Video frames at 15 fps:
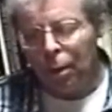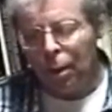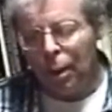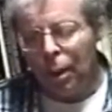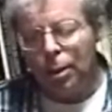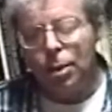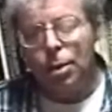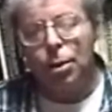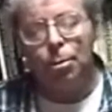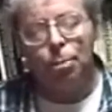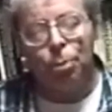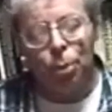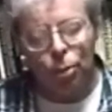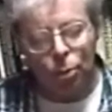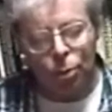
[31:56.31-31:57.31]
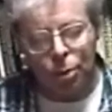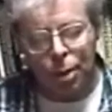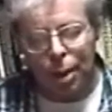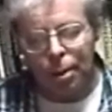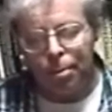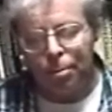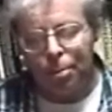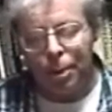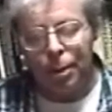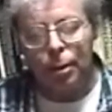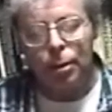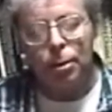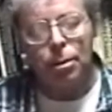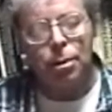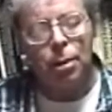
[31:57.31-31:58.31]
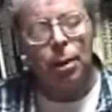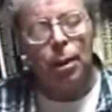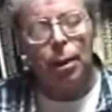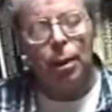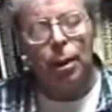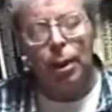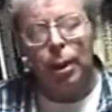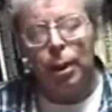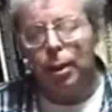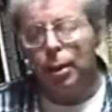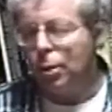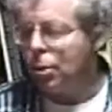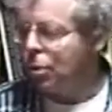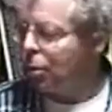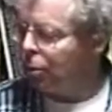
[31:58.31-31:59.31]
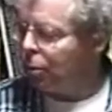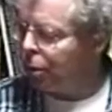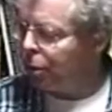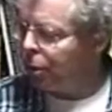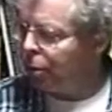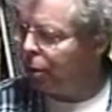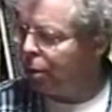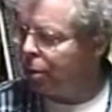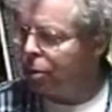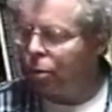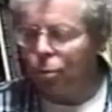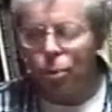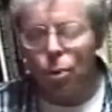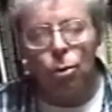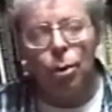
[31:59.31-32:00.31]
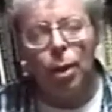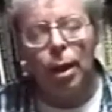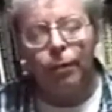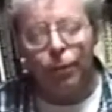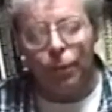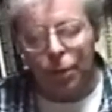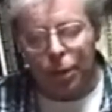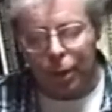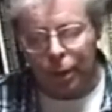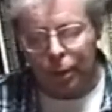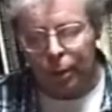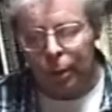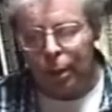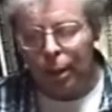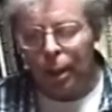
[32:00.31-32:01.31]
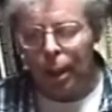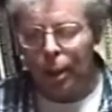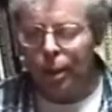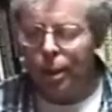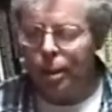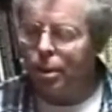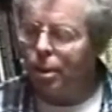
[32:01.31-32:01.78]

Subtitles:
He's the prototype because he is so curious to know everything, and he's